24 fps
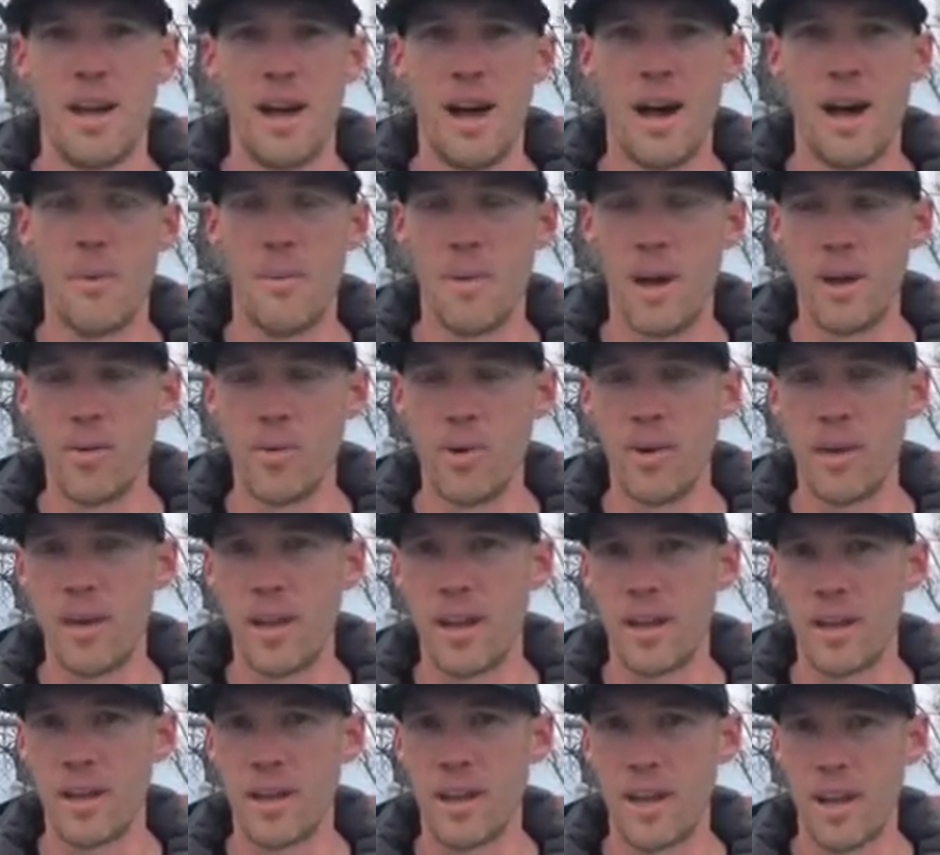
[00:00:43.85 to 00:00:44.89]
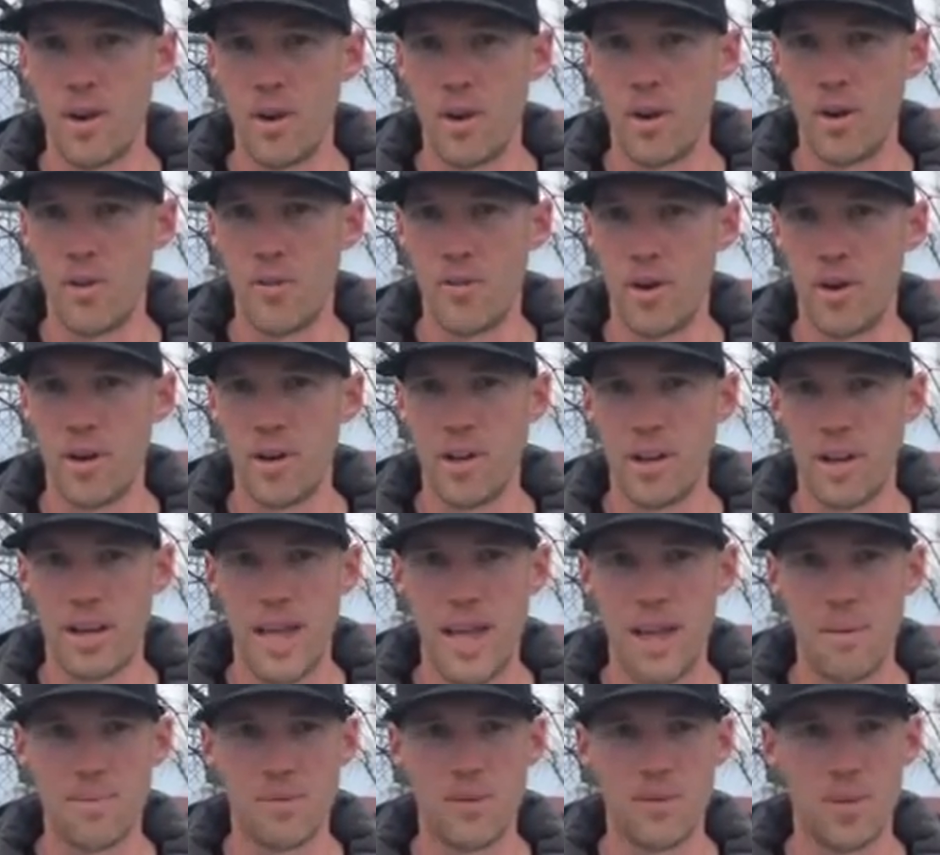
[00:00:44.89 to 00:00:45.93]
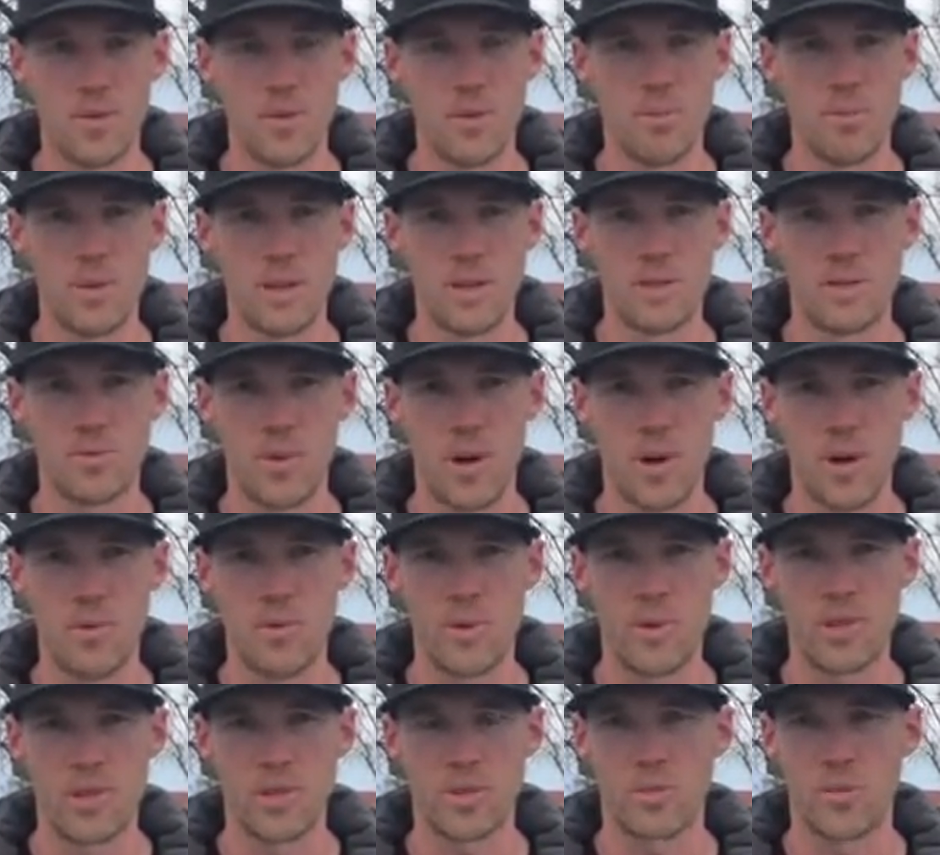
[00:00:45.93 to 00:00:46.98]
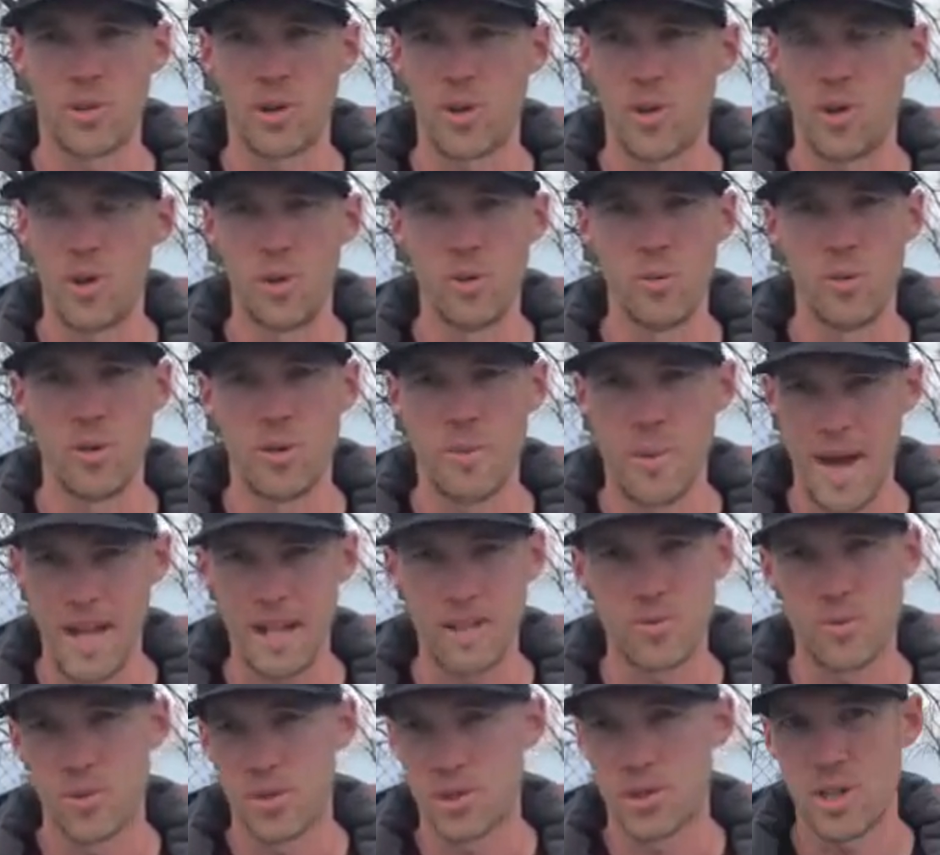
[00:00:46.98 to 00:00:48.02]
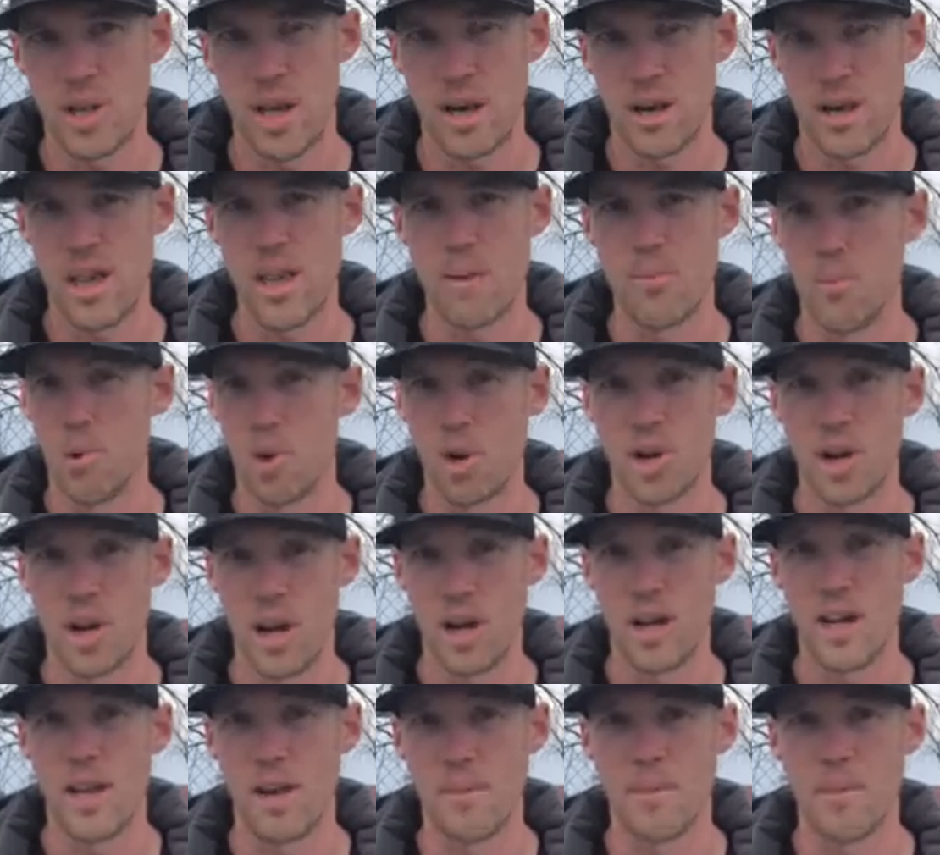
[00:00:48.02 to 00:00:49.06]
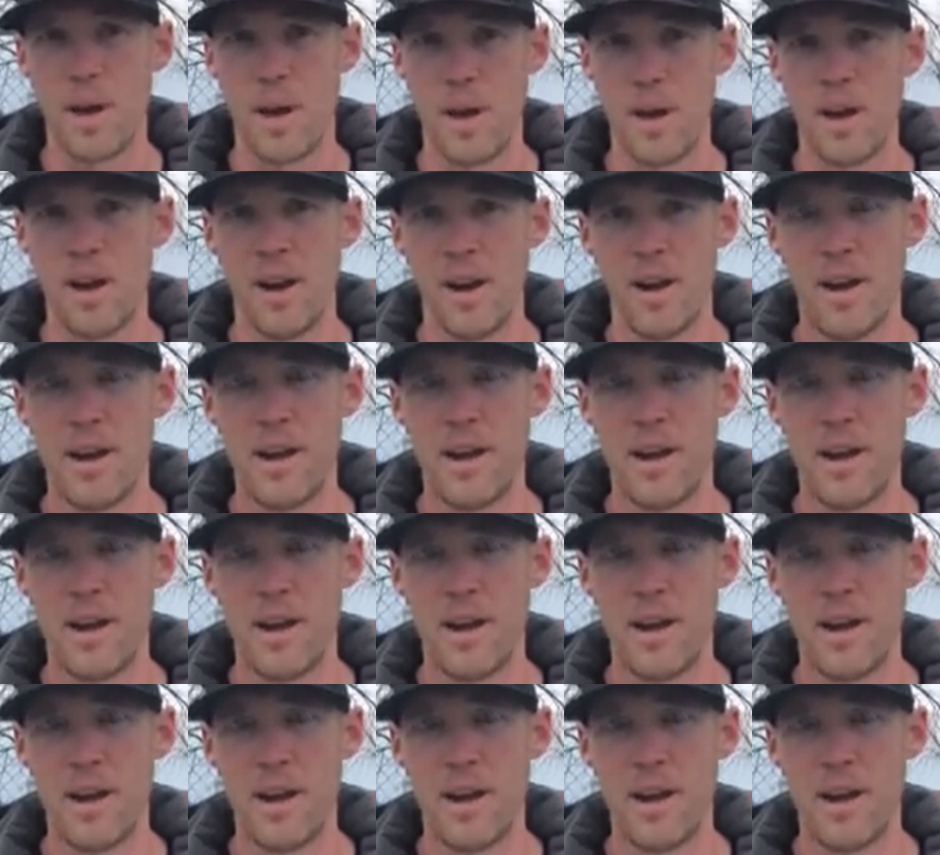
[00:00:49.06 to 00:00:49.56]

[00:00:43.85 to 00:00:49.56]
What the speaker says: And really it carried over into game two a bit as well. We just were cold with the bats. We just got to keep working on getting better.